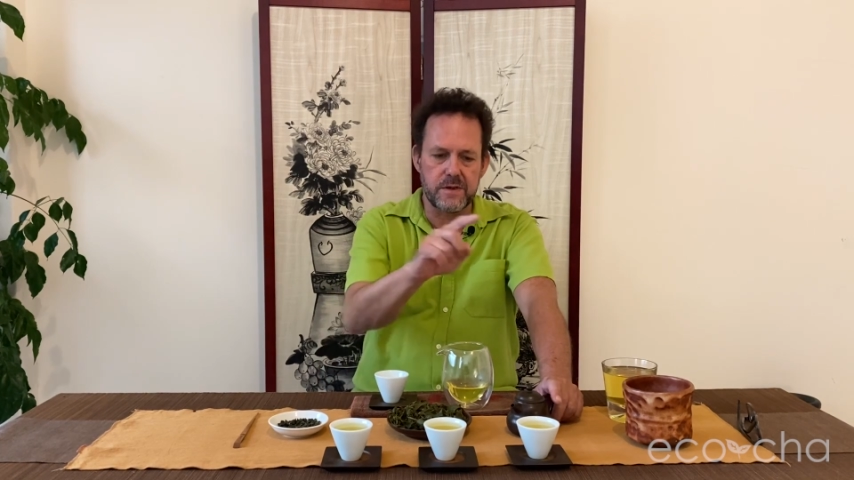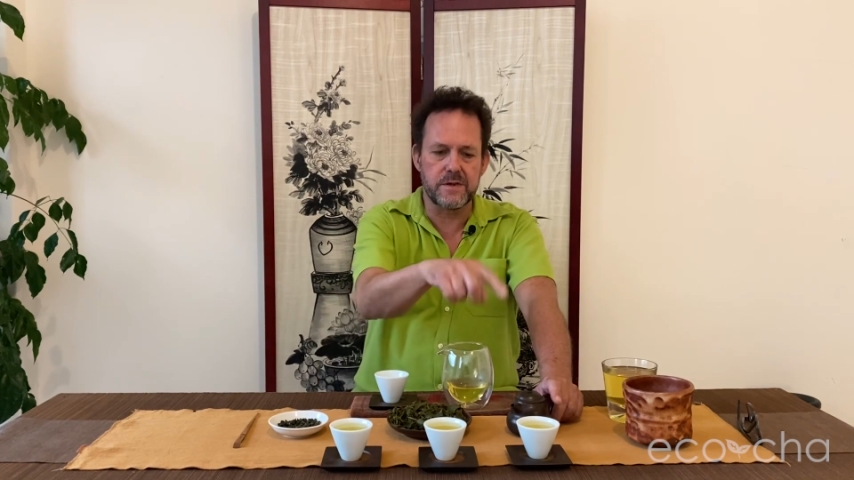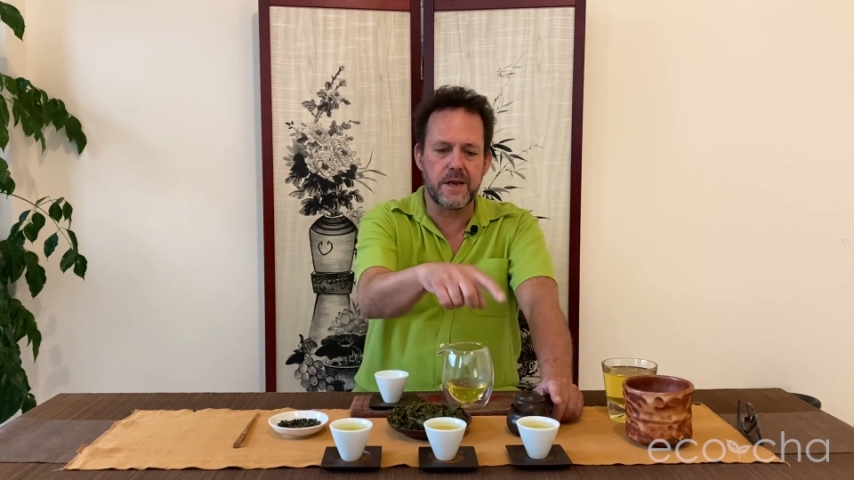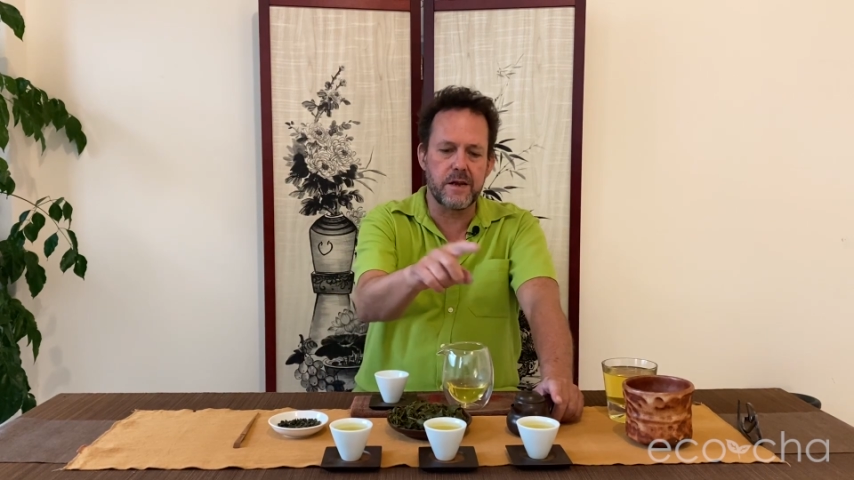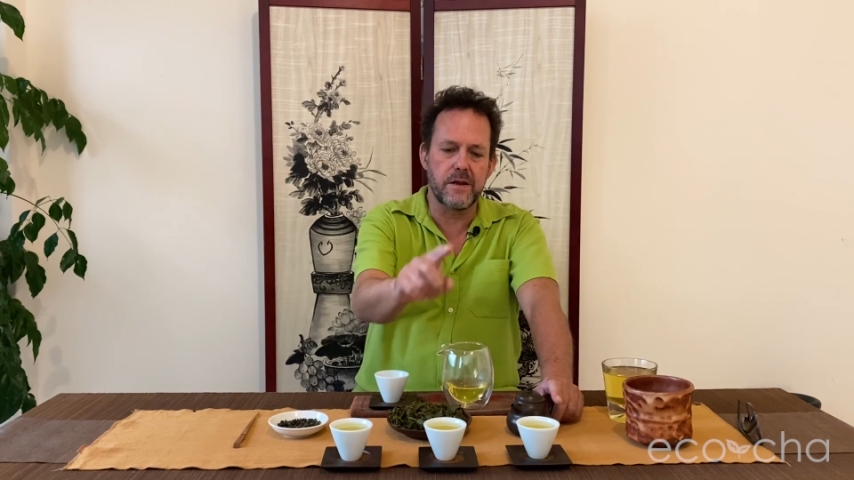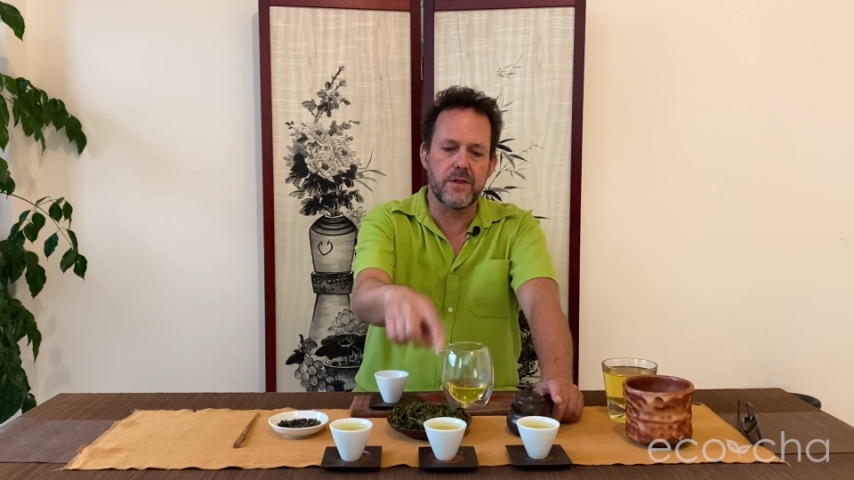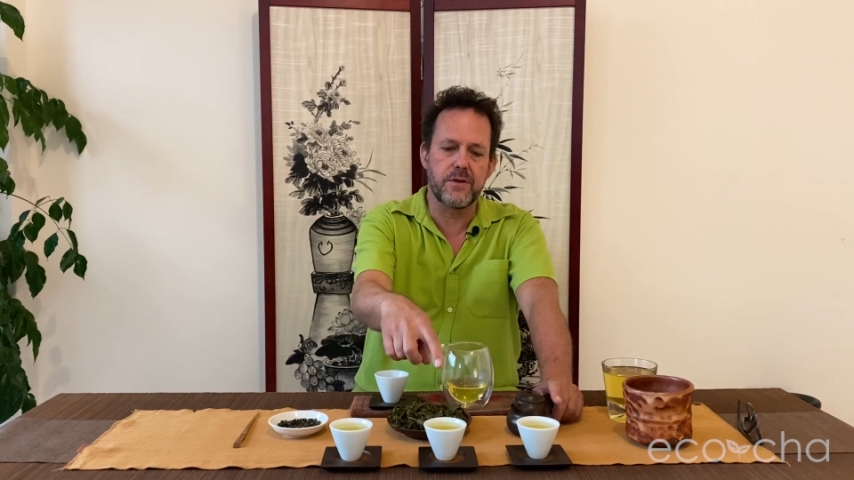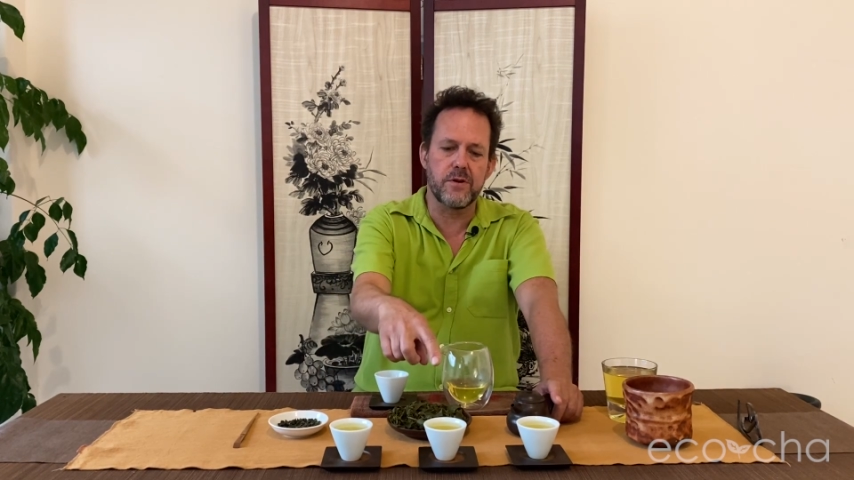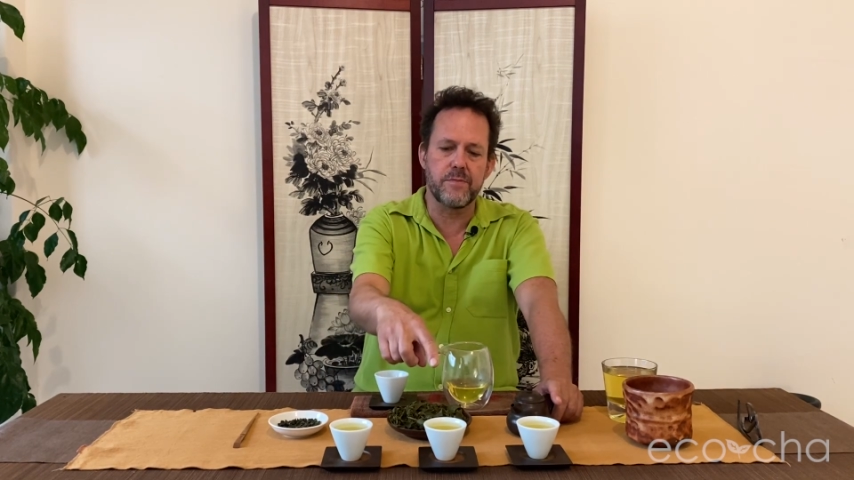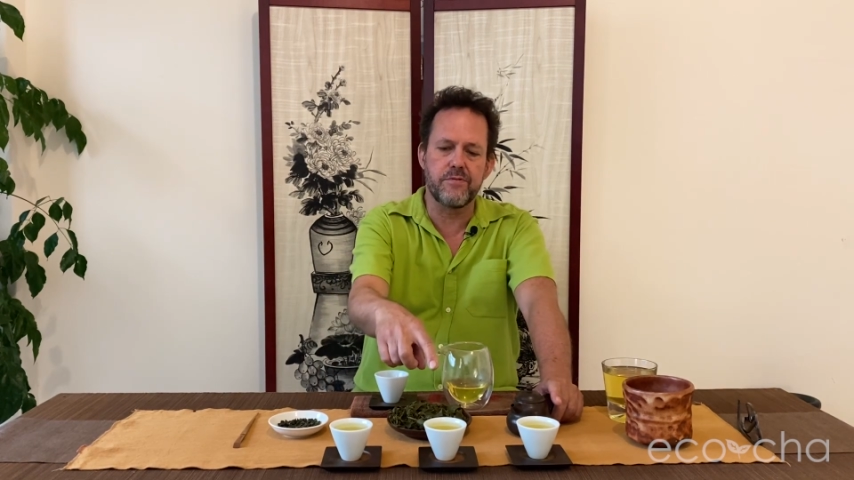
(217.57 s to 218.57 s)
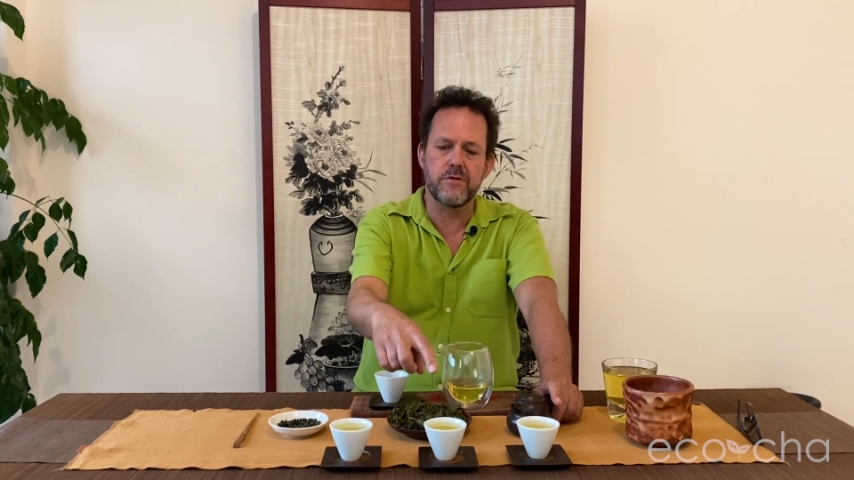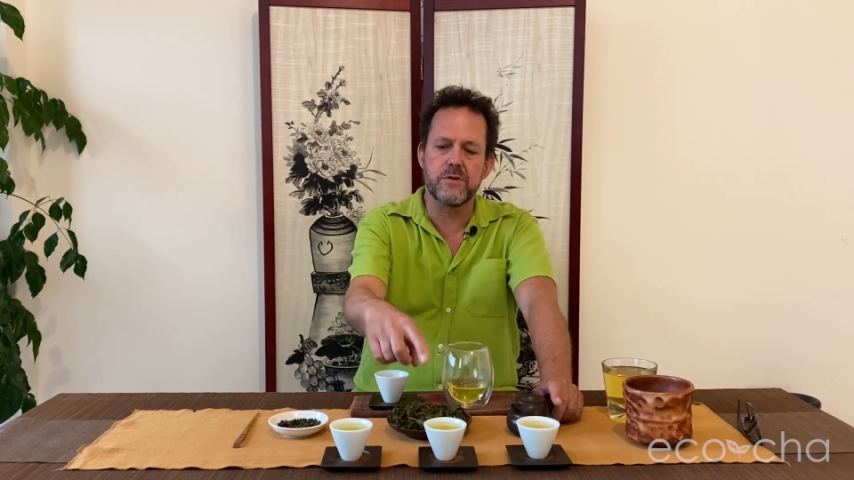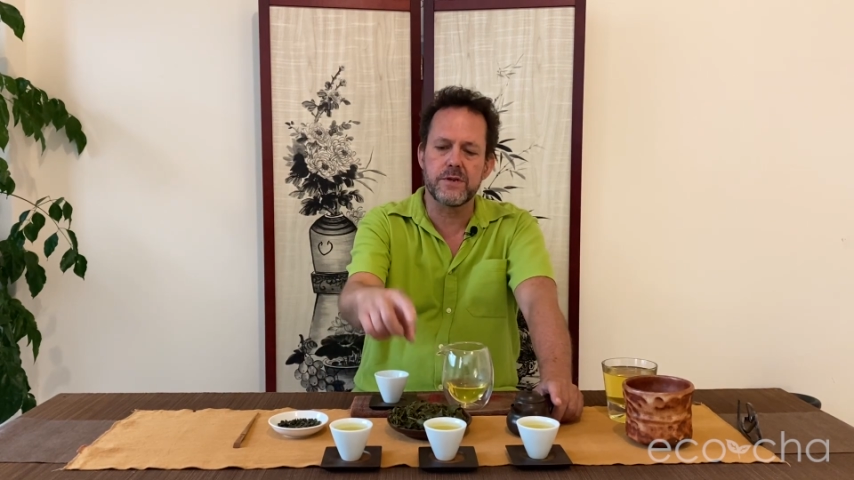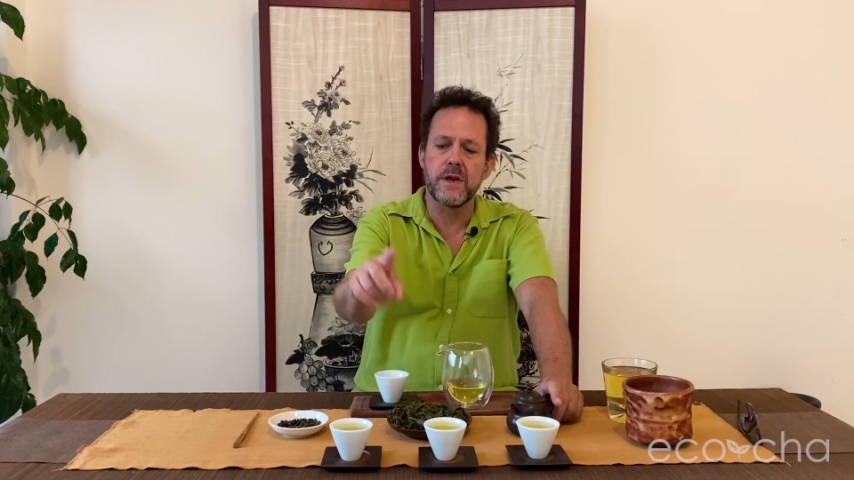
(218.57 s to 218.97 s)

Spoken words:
second, and third brews,